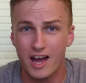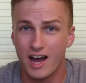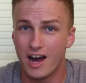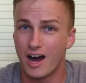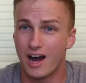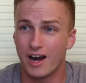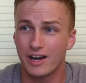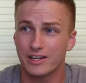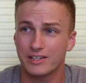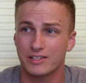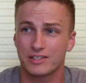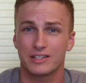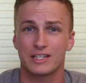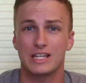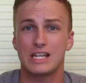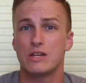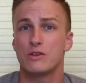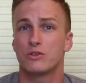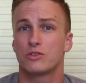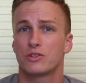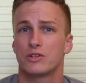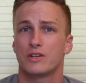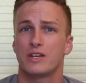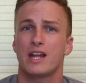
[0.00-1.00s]
Honestly,
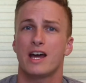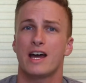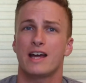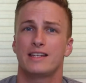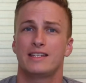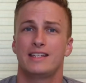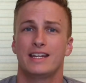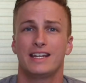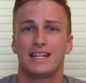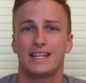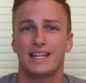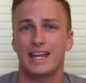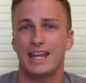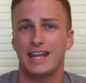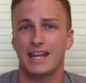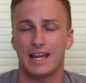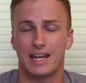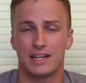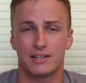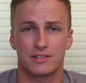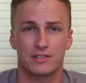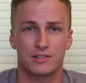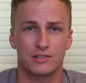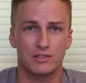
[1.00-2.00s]
you should not dedicate
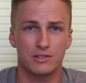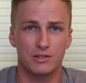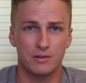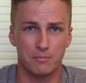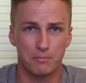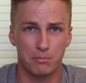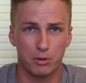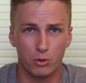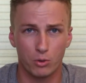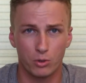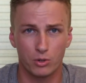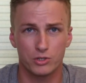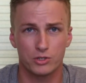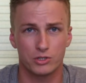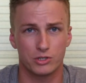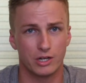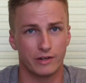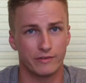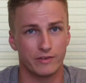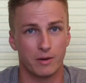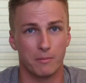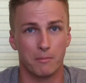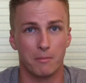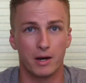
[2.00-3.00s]
a certain portion
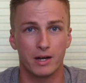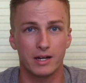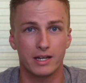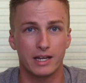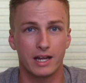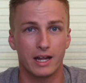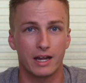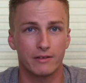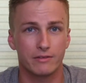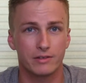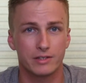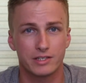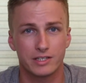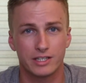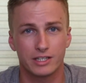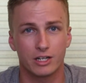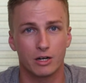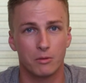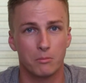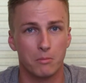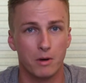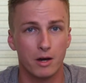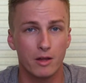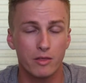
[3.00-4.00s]
of your money every
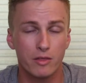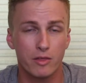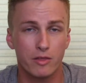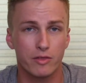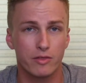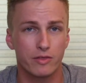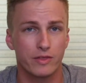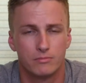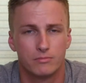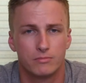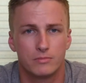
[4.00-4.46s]
single month.